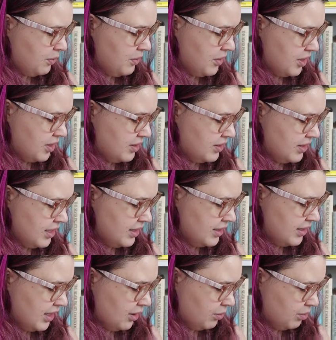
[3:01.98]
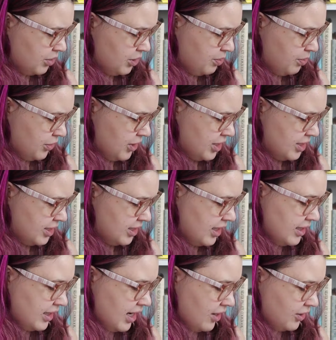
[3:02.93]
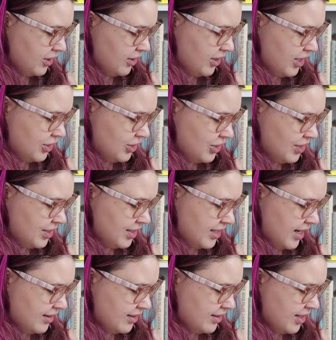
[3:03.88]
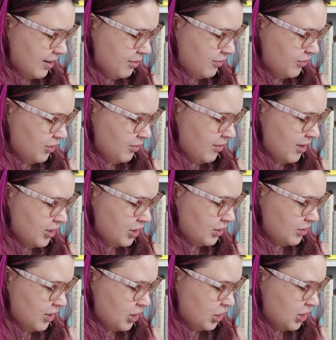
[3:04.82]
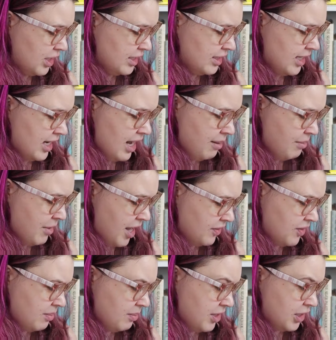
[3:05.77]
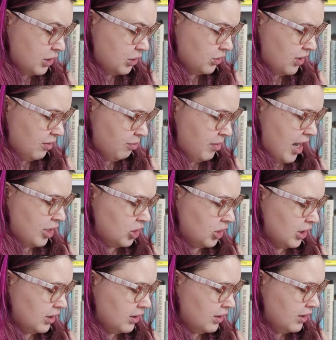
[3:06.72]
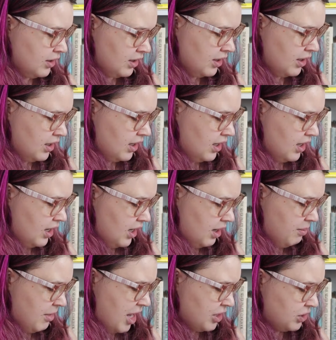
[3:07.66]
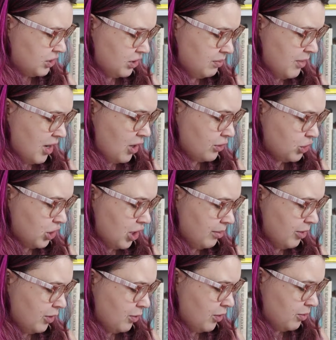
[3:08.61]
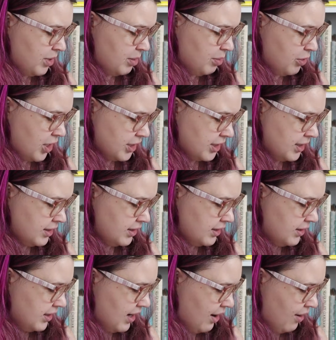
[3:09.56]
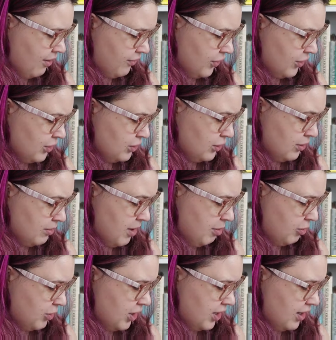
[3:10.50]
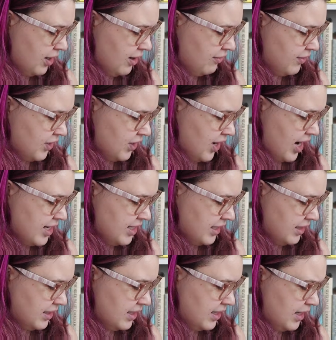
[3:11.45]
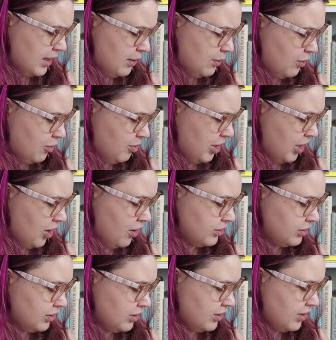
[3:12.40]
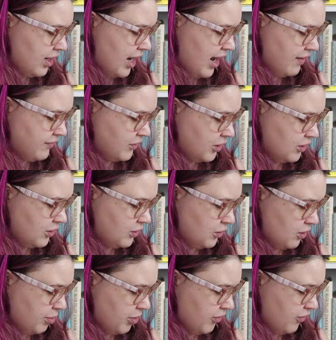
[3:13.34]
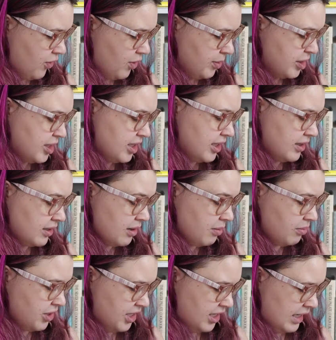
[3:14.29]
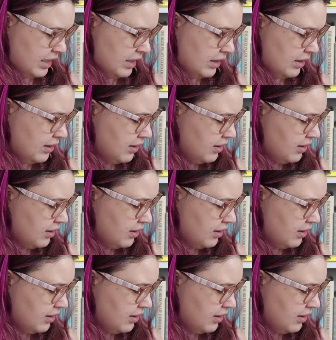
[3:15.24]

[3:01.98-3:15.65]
with detailed blueprints and calculations at the time of your registration exam at the Ministry of Magic. A master metal charmer will be present. However, your memory of their identity will be altered after your performance is completed.